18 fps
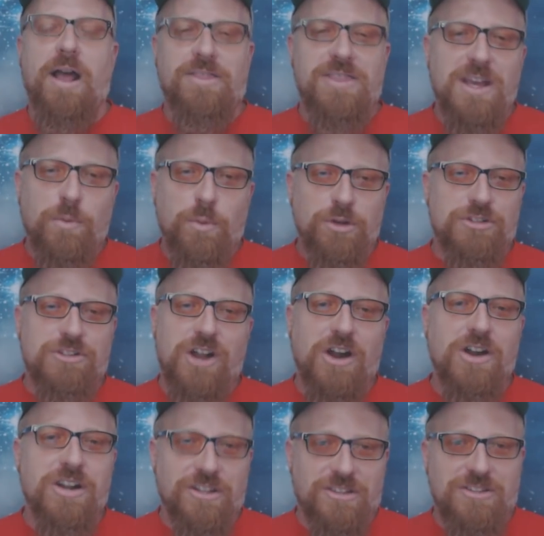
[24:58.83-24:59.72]
I think we're
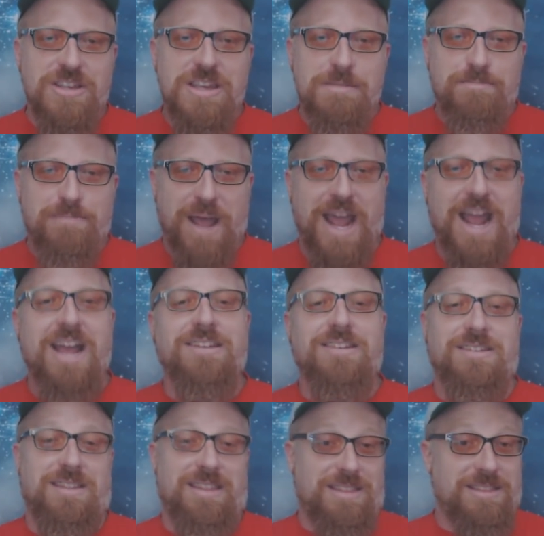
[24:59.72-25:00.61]
starting to see
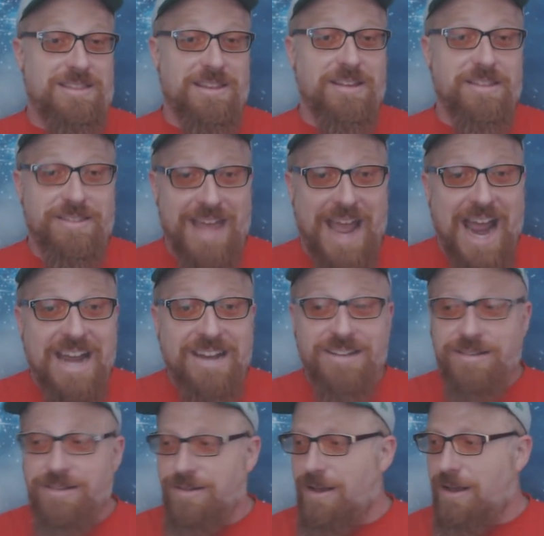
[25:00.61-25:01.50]
past
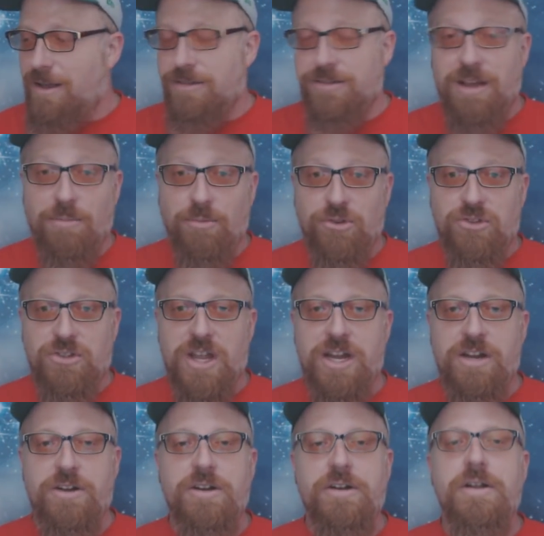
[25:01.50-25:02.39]
that double
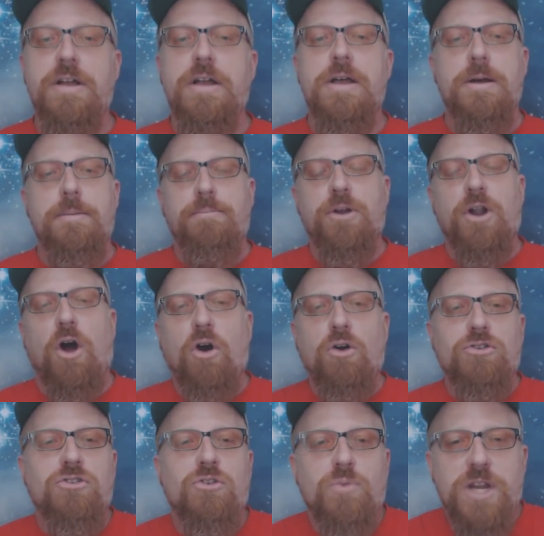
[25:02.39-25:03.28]
standard, but
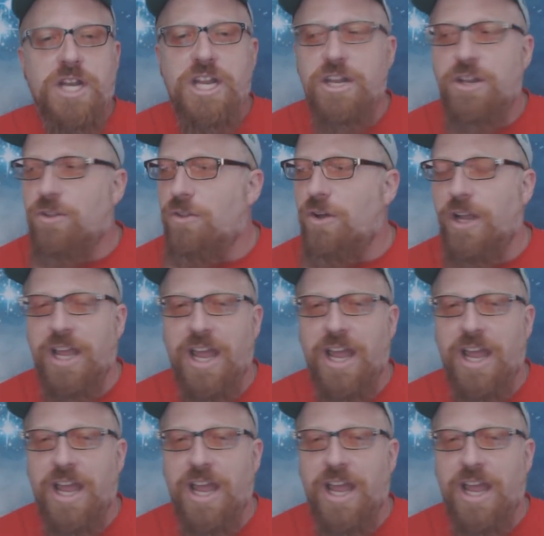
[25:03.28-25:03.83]
also we need to